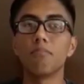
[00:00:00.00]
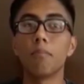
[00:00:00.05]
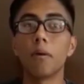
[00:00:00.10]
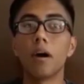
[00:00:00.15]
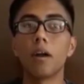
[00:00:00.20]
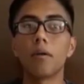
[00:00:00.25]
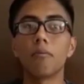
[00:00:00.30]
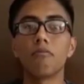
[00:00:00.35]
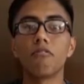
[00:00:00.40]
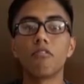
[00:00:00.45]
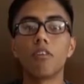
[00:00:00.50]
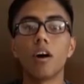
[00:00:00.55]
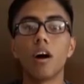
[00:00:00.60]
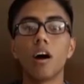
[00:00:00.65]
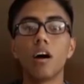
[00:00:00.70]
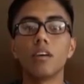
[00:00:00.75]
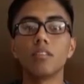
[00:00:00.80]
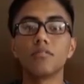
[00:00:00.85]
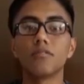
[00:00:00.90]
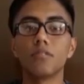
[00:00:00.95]
part for
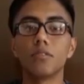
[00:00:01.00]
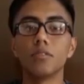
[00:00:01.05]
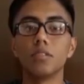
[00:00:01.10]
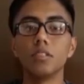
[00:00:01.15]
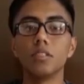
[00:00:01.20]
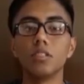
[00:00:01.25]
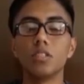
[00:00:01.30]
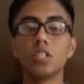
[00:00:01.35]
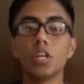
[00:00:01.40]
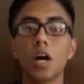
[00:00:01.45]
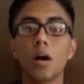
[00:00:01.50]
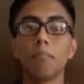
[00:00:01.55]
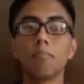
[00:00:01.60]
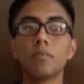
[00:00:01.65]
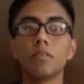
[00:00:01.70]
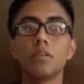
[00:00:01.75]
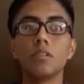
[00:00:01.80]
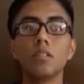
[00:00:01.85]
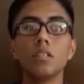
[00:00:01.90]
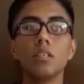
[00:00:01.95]
us from this
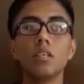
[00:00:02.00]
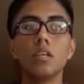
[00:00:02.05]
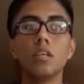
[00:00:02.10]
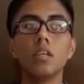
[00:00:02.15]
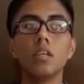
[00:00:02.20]
chapter